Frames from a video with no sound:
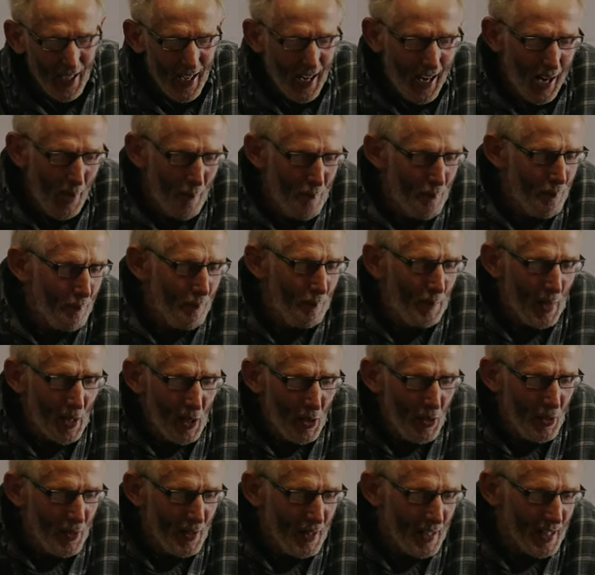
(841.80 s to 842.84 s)
a
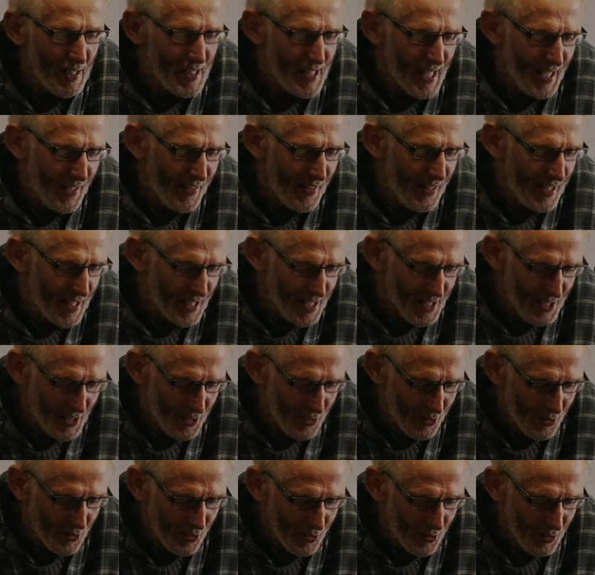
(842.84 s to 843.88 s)
bonus in this
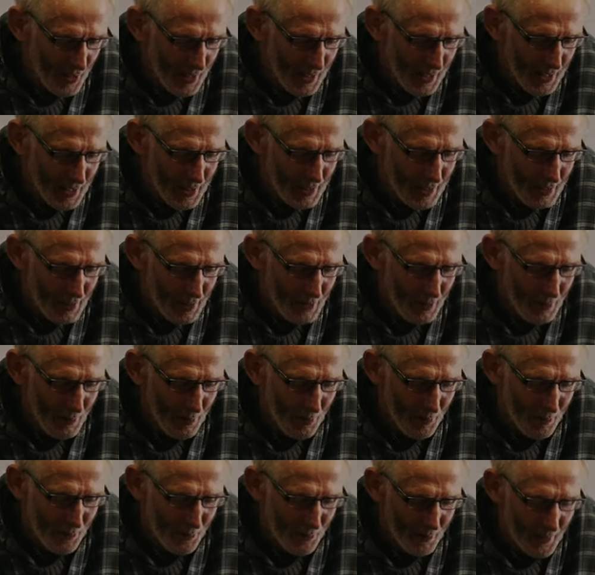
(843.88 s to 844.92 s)
story.
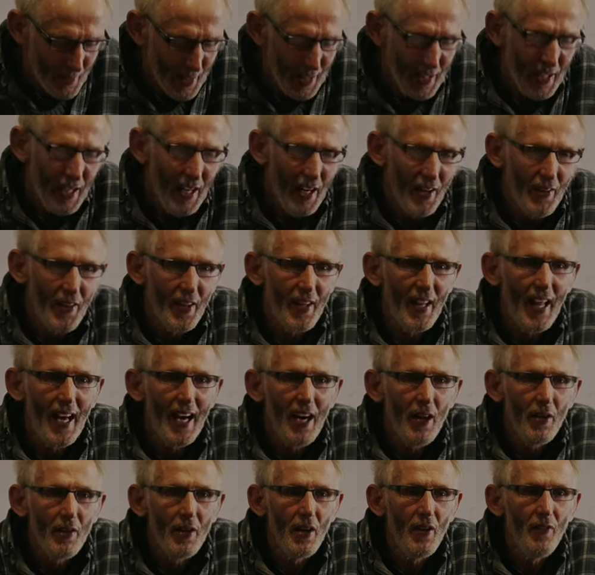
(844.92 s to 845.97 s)
That
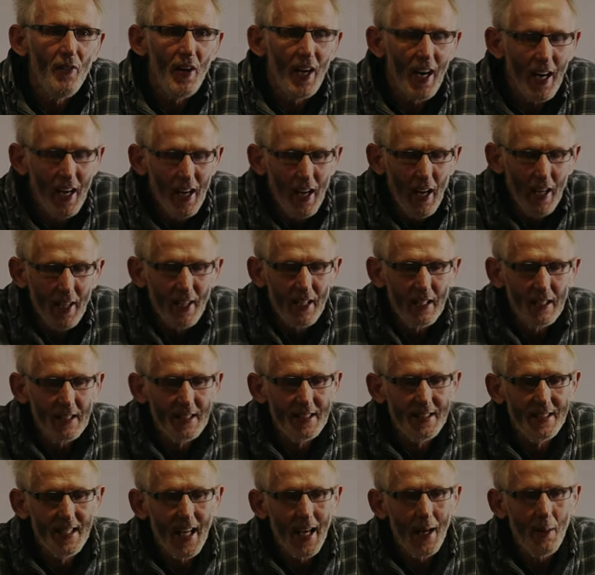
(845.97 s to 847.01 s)
out of a
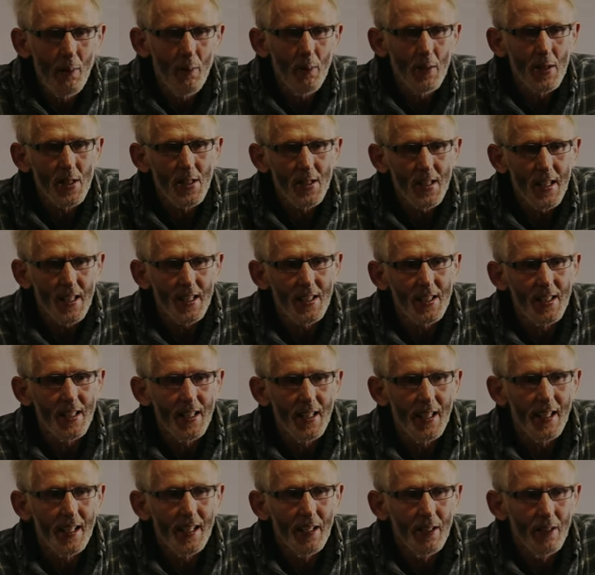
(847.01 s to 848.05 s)
condemned
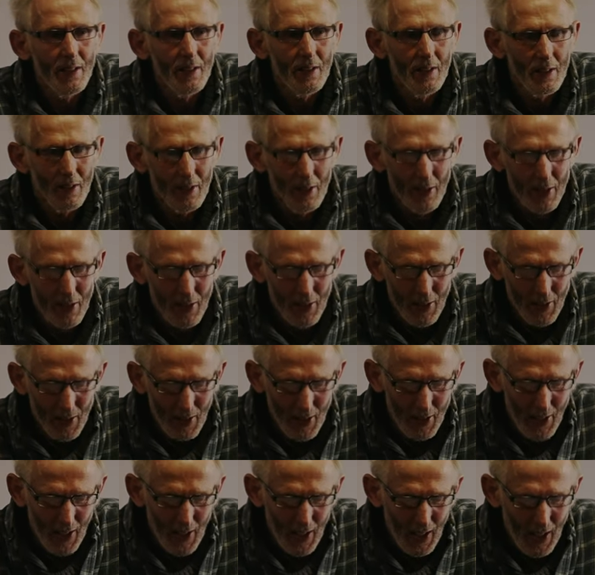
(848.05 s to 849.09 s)
city,
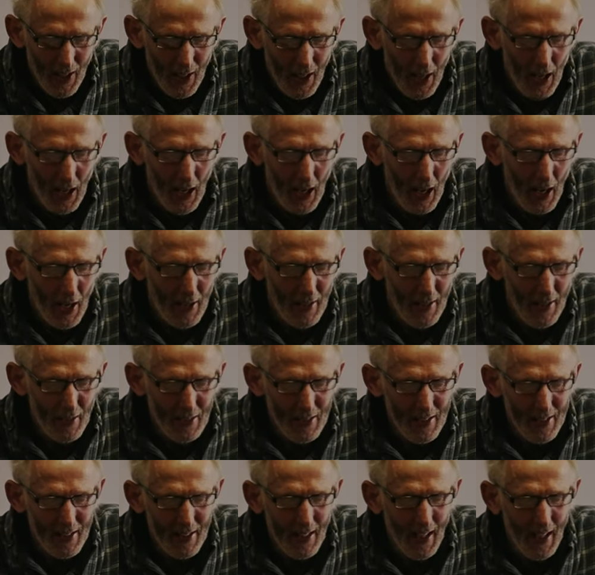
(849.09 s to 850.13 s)
a
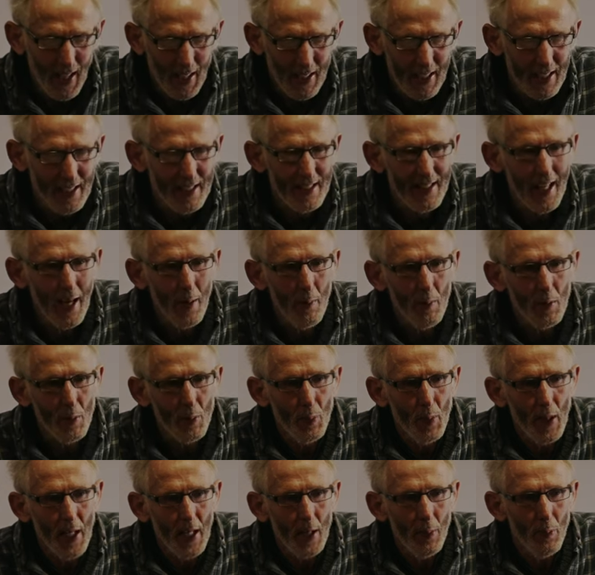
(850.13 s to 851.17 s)
condemned
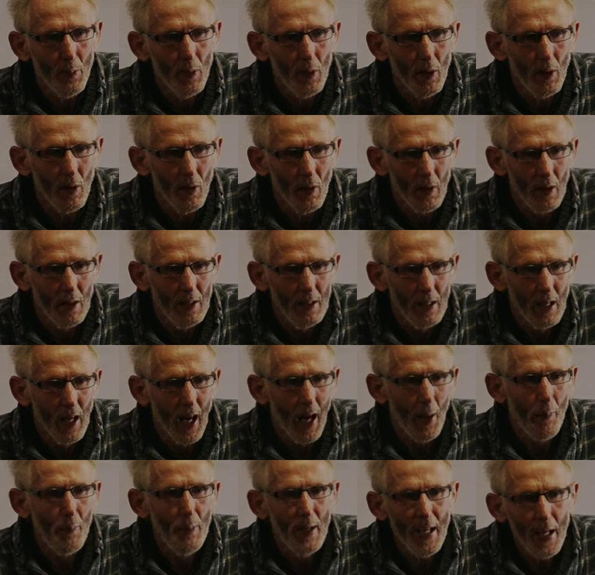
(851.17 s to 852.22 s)
people,
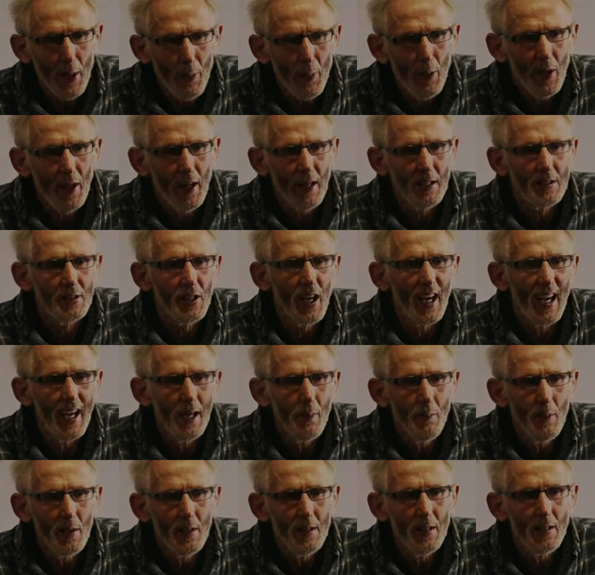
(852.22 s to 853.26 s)
a people under
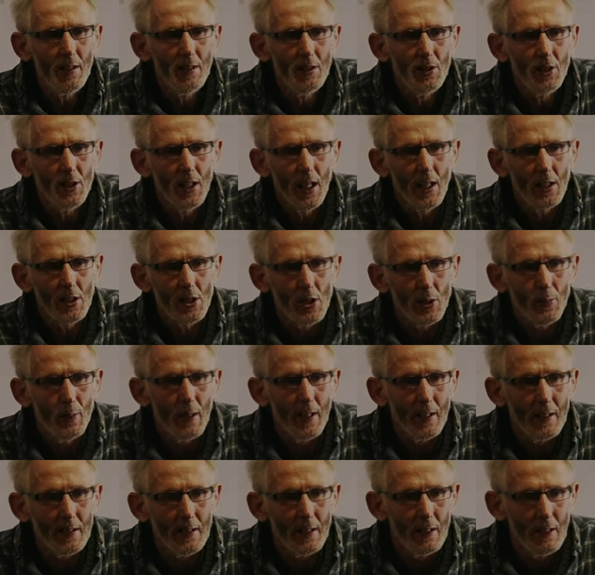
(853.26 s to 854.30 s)
imminent
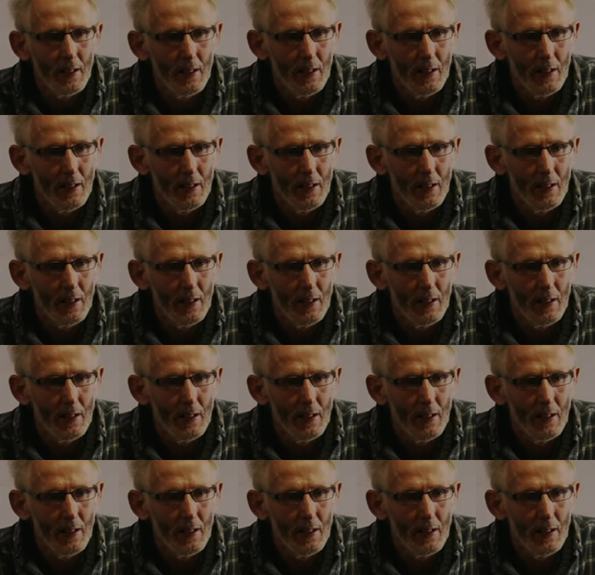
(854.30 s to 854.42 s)
judgment,